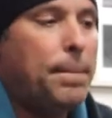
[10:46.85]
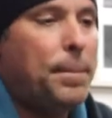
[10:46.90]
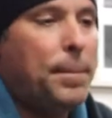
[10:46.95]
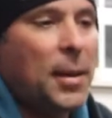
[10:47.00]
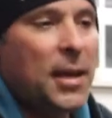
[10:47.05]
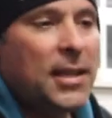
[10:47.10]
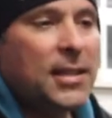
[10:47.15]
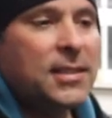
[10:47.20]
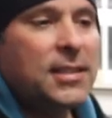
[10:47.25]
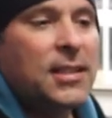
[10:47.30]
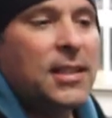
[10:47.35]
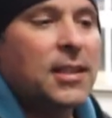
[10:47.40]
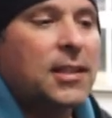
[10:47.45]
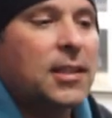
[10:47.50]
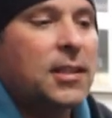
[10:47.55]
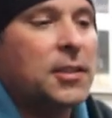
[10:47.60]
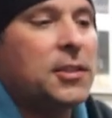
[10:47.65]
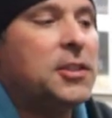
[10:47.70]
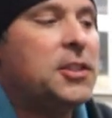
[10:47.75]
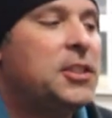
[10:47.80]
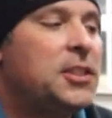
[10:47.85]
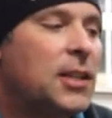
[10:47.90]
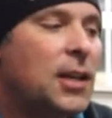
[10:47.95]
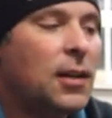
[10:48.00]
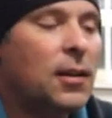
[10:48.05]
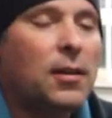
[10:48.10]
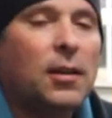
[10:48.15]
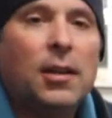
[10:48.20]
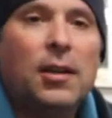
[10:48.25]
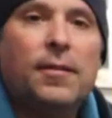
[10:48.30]
basic
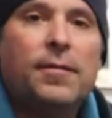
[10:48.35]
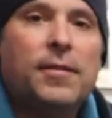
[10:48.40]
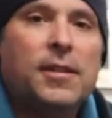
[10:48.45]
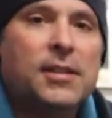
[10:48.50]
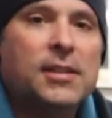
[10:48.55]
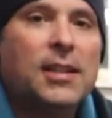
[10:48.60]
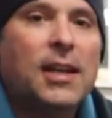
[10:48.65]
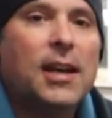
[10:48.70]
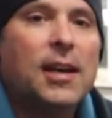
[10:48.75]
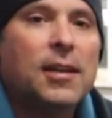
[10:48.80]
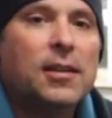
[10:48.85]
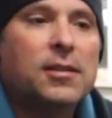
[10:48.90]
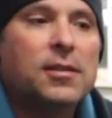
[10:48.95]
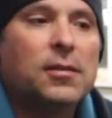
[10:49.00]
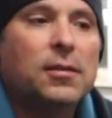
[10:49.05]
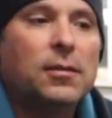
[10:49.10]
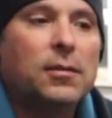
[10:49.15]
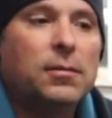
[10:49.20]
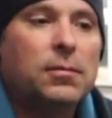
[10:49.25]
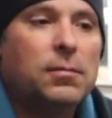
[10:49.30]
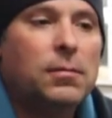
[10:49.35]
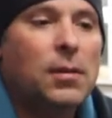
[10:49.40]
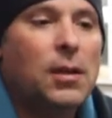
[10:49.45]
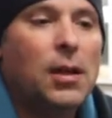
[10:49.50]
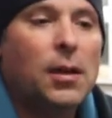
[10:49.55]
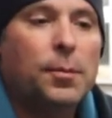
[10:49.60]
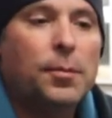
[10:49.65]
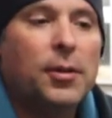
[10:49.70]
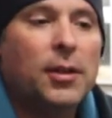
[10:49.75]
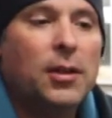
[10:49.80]
shell of this axle
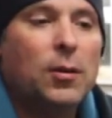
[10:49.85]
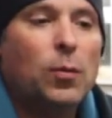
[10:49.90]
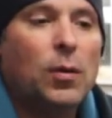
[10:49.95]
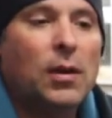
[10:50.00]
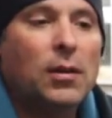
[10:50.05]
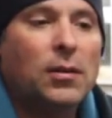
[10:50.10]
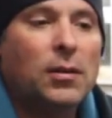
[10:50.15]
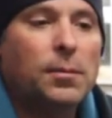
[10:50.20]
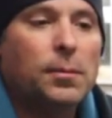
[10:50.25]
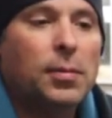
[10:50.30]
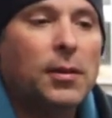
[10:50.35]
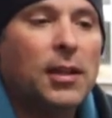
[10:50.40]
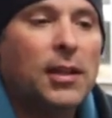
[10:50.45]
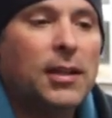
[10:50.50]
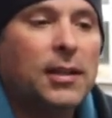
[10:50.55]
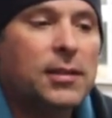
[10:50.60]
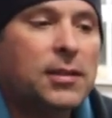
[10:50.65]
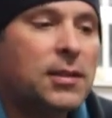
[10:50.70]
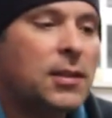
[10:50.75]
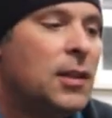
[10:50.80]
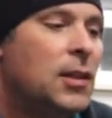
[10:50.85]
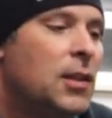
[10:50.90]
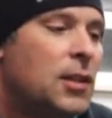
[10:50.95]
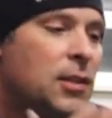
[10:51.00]
pretty well in place.